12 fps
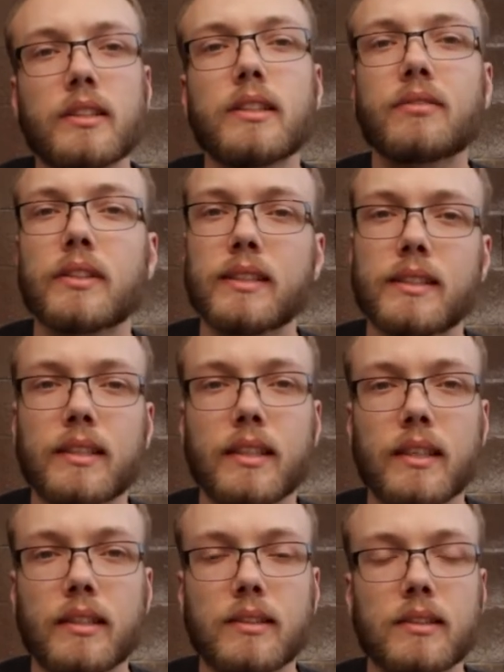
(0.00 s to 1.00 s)
of different
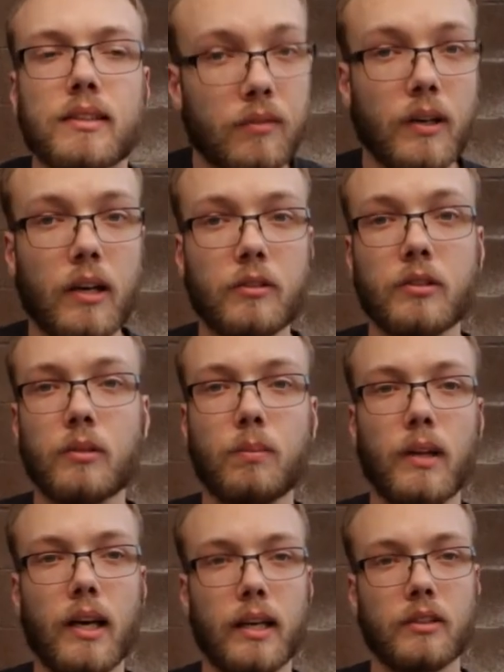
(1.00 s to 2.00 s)
cities. If I were to
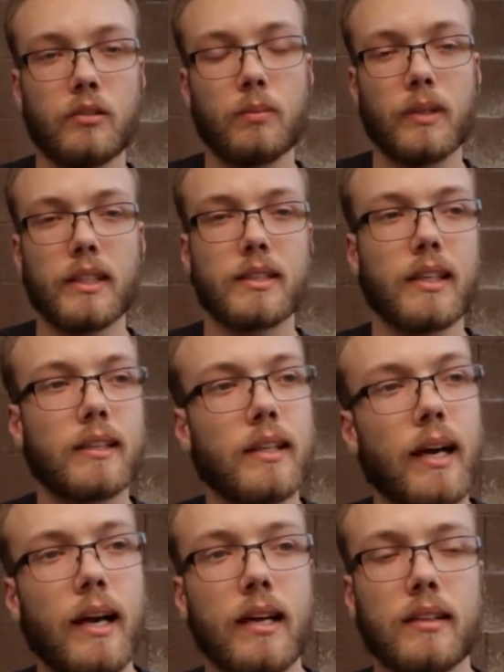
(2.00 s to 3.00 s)
apply to a place like
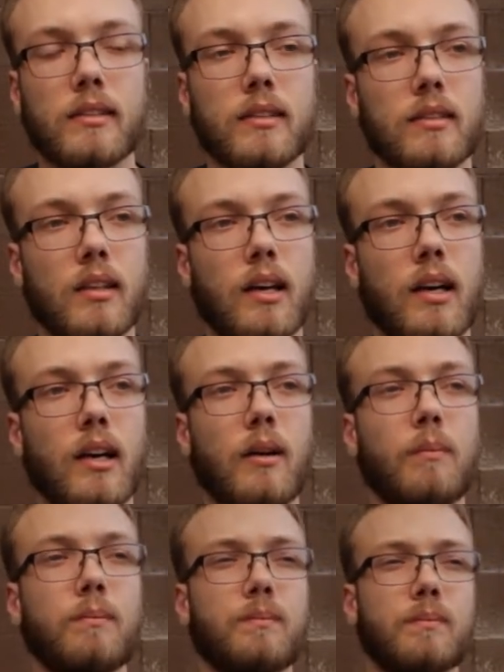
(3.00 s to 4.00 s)
that,
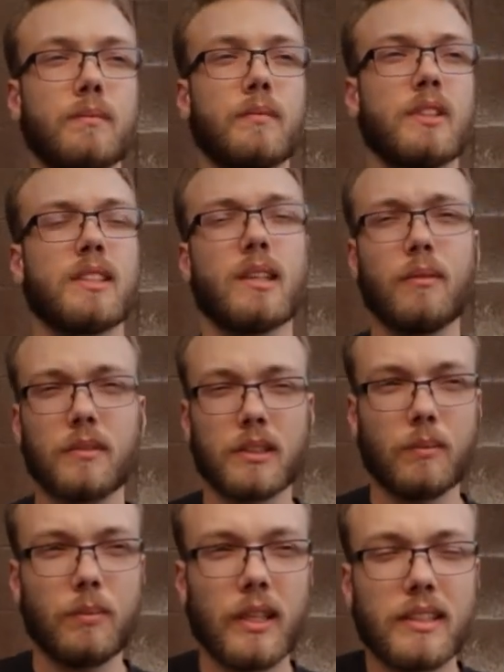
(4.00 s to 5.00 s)

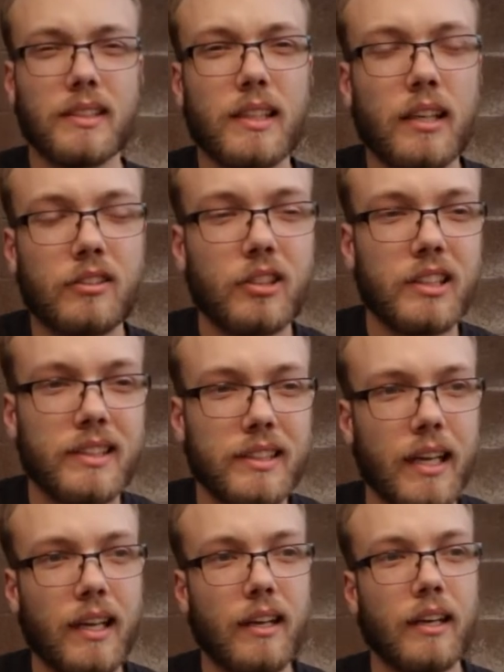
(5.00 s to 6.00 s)
some places actually
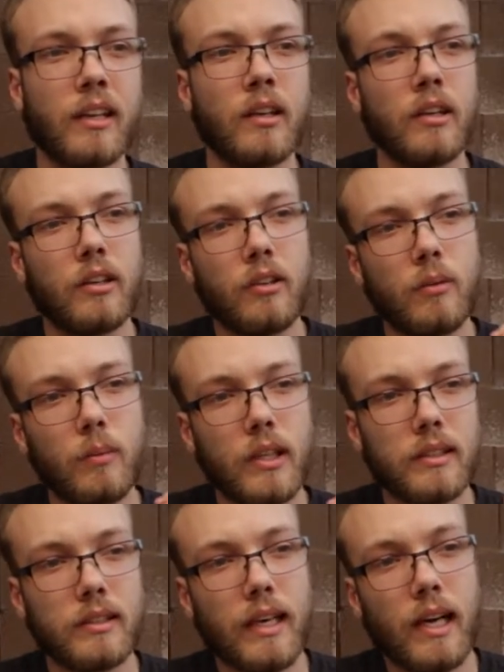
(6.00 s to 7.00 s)
say, like, you
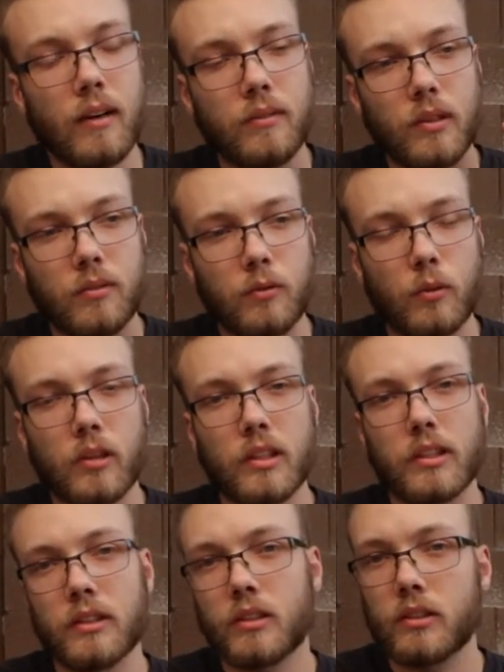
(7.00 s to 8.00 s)
must have a
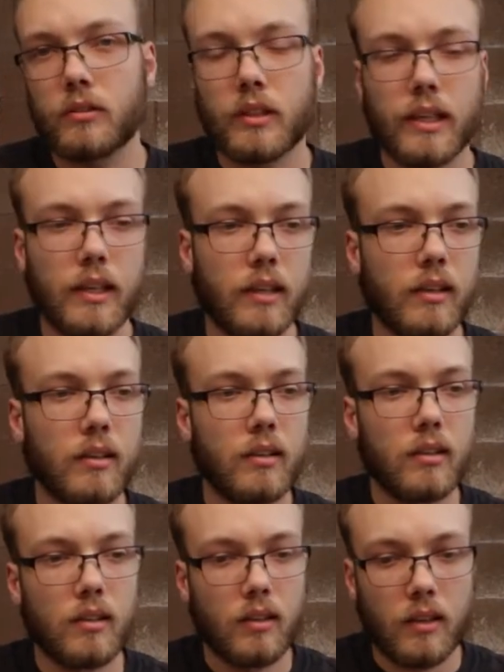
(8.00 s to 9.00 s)
4-year degree
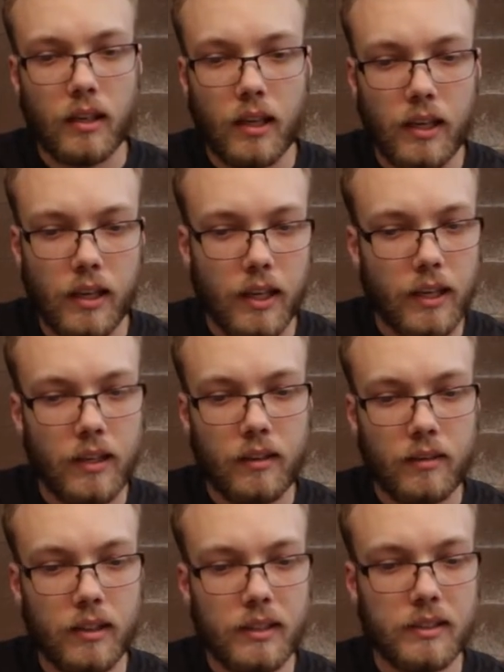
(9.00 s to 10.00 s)

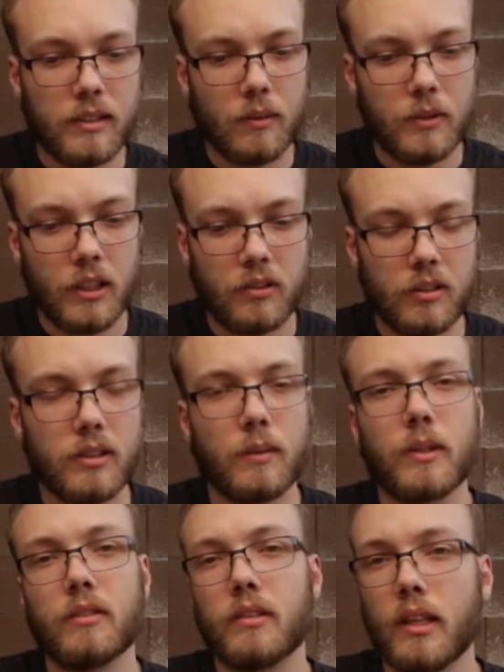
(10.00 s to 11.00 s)
in this subject or
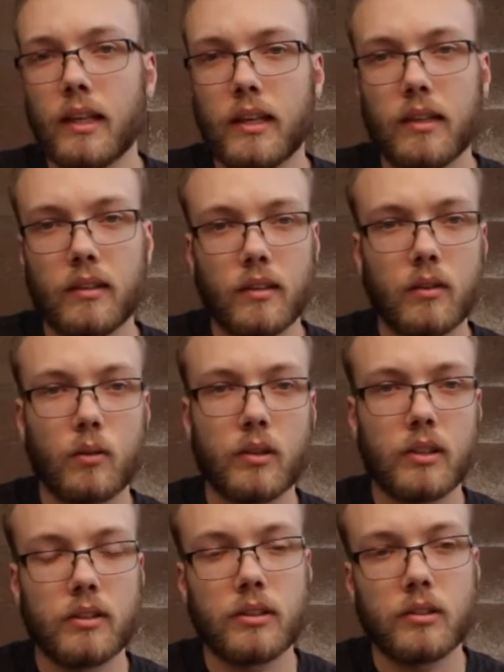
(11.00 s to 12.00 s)
something related in
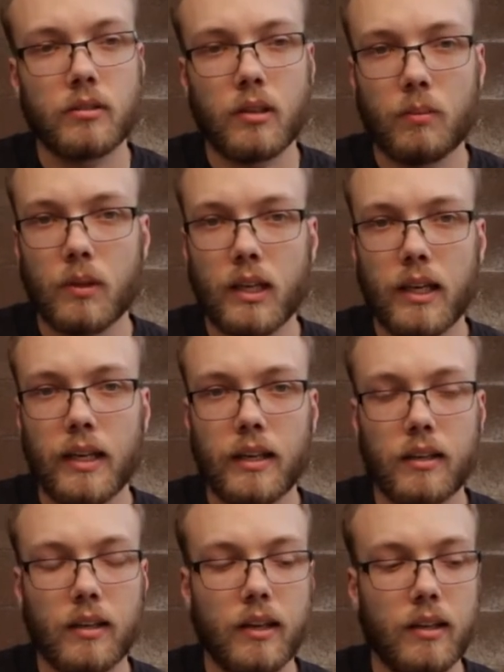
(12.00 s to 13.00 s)
order to
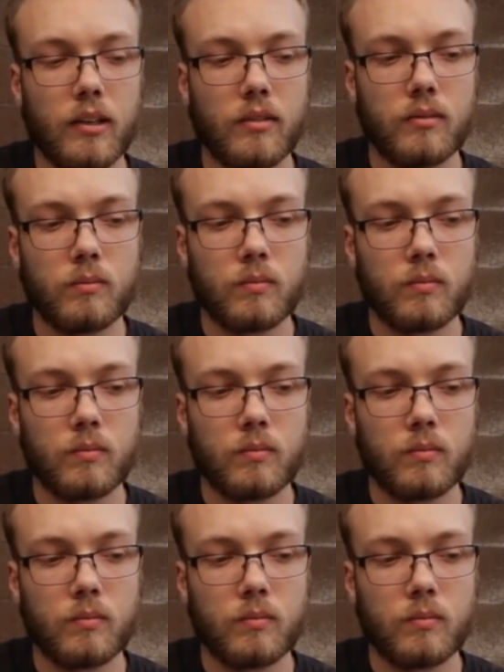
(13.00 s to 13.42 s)
apply. And